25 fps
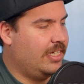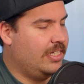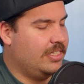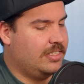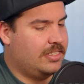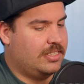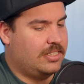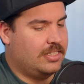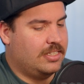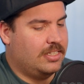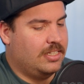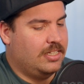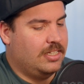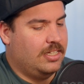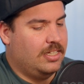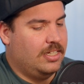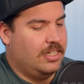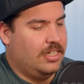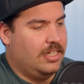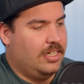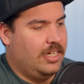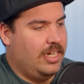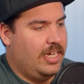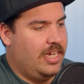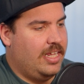there's
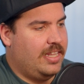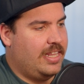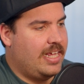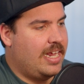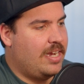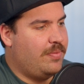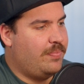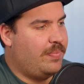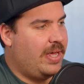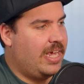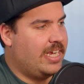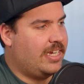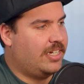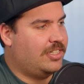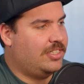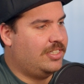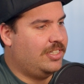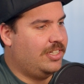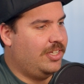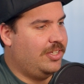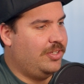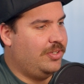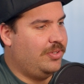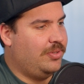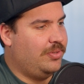it then makes
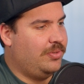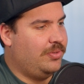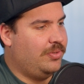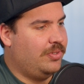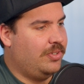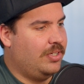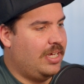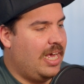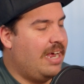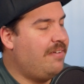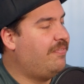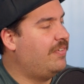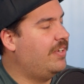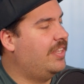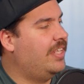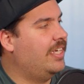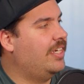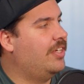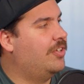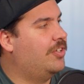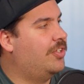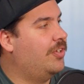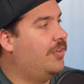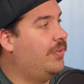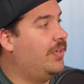you everything
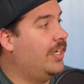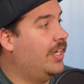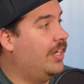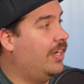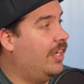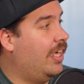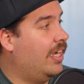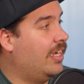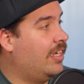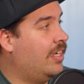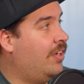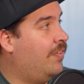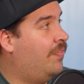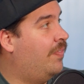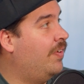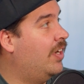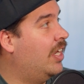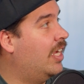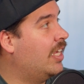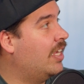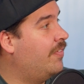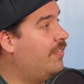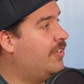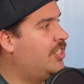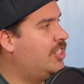you're doing you're like you feel
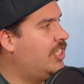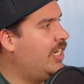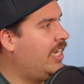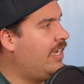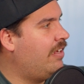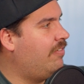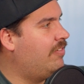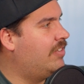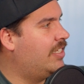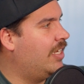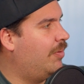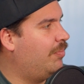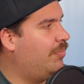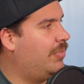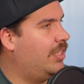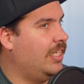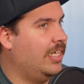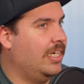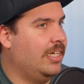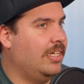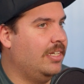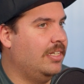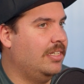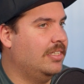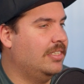like you've achieved
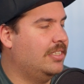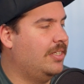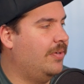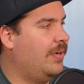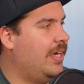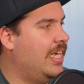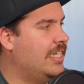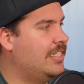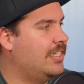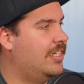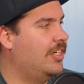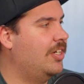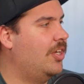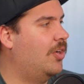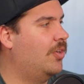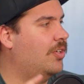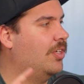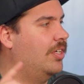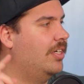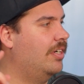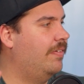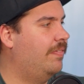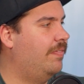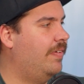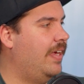something so it has a
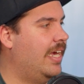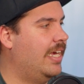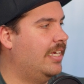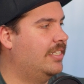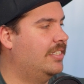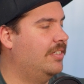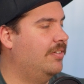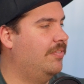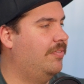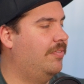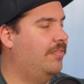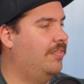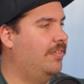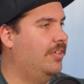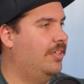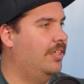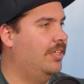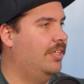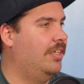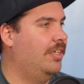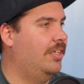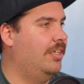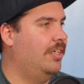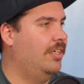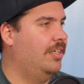knock on effect of
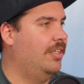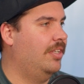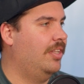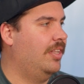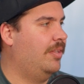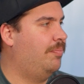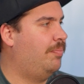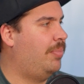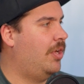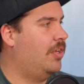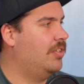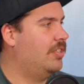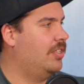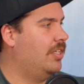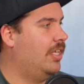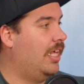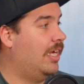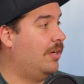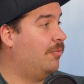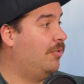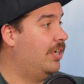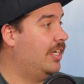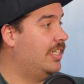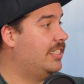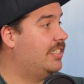po-
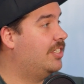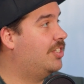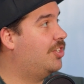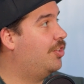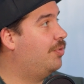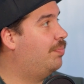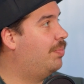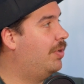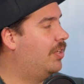like wanting yeah. to do